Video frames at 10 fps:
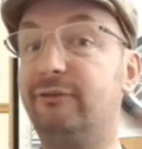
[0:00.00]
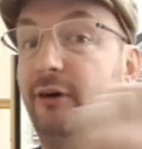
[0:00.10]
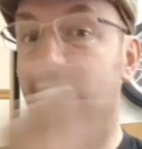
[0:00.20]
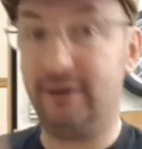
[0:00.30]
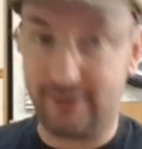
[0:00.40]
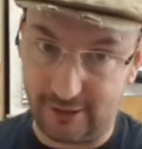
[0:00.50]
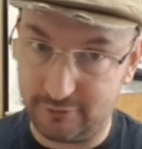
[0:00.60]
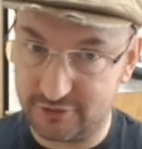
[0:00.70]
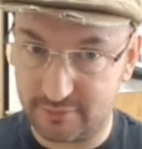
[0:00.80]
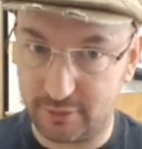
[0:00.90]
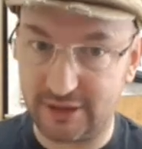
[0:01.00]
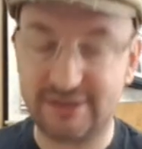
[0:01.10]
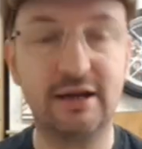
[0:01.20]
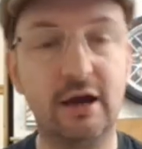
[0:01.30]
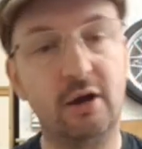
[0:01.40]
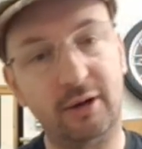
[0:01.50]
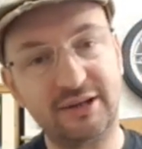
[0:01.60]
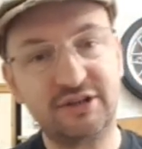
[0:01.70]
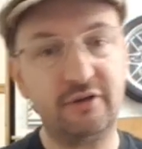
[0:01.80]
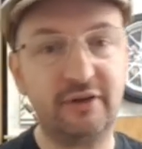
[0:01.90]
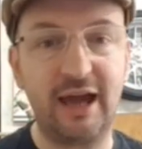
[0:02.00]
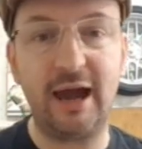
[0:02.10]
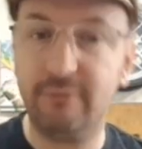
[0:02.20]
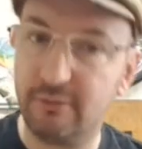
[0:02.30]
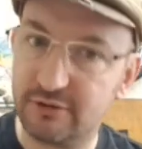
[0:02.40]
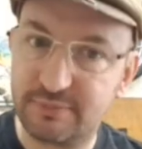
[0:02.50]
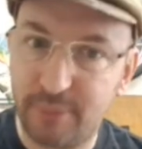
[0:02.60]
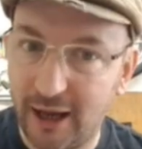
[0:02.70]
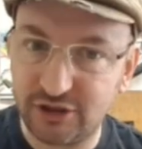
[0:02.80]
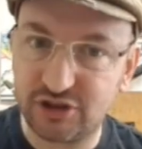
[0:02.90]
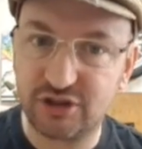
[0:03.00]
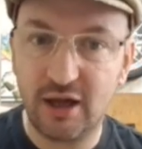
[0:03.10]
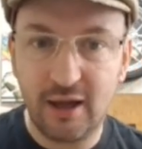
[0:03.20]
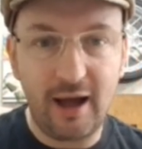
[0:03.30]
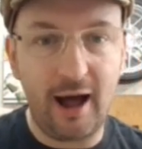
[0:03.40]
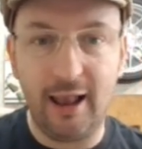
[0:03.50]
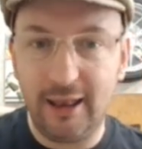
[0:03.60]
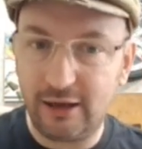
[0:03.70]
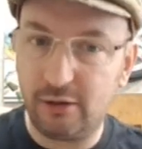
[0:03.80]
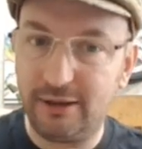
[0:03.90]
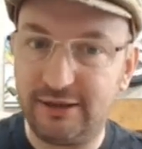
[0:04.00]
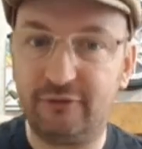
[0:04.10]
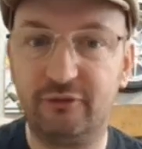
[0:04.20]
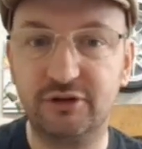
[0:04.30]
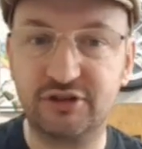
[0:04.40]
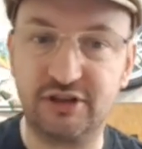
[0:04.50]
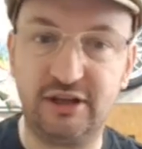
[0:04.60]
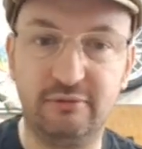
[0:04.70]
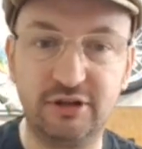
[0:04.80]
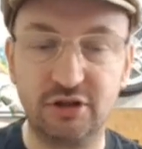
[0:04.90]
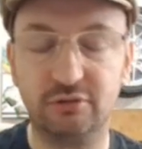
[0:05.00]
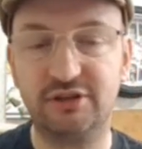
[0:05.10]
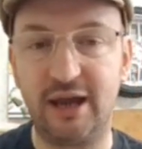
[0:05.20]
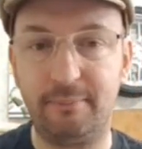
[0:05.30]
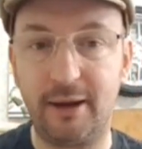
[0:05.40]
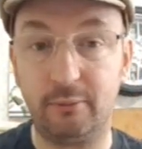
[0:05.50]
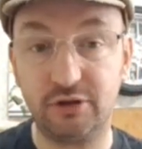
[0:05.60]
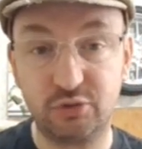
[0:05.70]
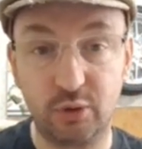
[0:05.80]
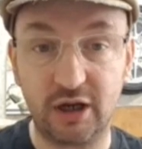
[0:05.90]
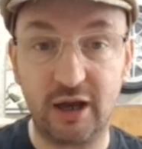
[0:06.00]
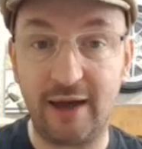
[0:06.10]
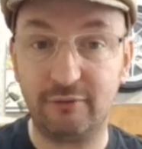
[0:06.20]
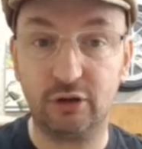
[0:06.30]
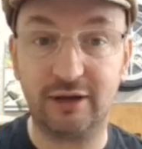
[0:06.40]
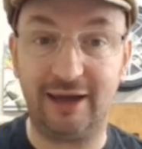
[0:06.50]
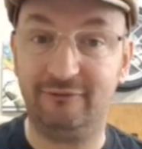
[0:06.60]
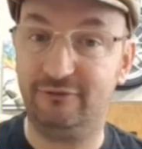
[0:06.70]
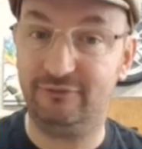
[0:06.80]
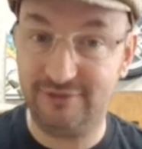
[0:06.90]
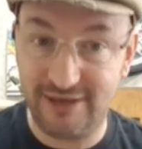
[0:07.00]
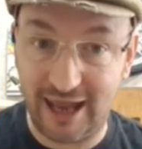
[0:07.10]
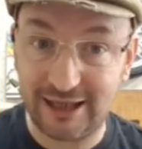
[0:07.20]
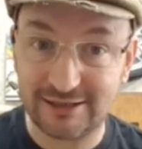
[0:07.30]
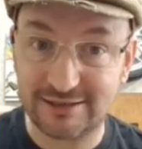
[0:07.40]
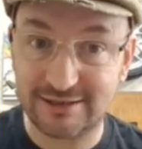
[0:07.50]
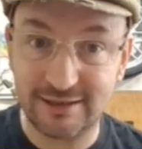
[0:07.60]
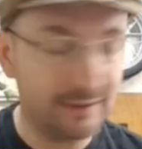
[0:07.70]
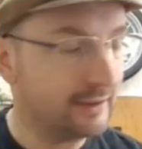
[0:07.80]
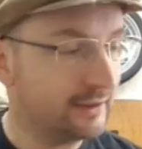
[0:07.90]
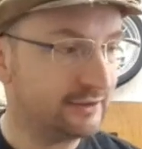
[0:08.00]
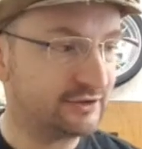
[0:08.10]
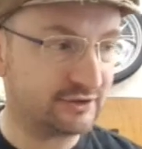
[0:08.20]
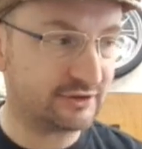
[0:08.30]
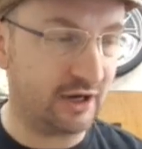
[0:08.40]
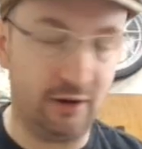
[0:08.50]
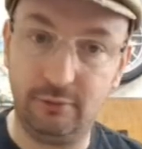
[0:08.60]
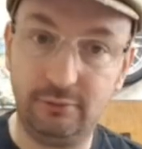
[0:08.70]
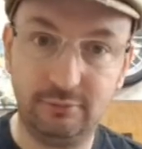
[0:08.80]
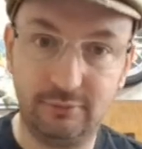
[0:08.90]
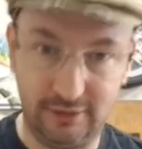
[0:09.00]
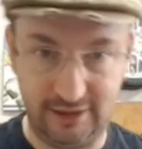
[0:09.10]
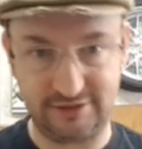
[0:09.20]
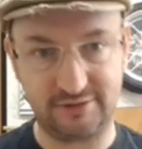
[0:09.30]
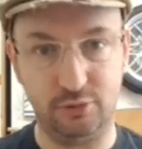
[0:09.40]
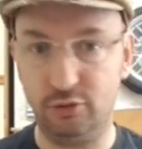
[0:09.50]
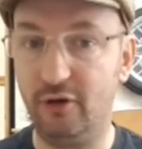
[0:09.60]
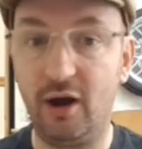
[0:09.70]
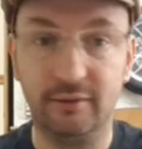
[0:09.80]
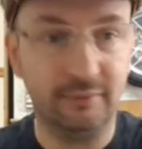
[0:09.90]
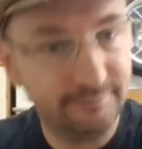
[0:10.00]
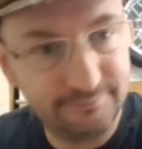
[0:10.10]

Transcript: fired loads of bullets. Well, there's another game that was patched a little bit different to the original Jetpack, which we're going to have a look at next. So, let's move on.